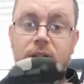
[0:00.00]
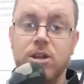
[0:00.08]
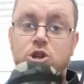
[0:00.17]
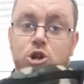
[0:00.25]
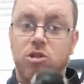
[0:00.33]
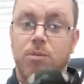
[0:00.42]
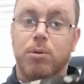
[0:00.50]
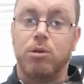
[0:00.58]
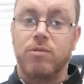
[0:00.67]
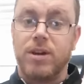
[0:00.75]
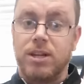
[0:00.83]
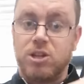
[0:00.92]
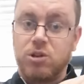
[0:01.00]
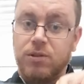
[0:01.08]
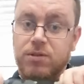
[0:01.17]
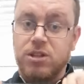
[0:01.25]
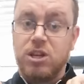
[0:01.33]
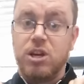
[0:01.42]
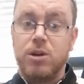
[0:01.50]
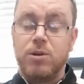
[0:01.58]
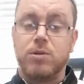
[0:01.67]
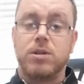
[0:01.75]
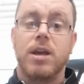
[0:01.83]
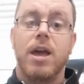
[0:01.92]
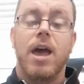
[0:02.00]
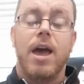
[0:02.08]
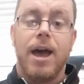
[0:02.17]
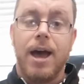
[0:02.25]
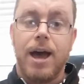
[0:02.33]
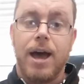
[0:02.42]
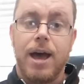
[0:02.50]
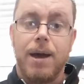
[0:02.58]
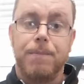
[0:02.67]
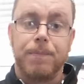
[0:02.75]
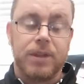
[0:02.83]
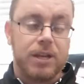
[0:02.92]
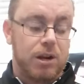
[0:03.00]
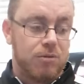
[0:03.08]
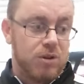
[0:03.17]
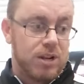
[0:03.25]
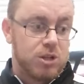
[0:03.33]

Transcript: durable, really tough to use. Really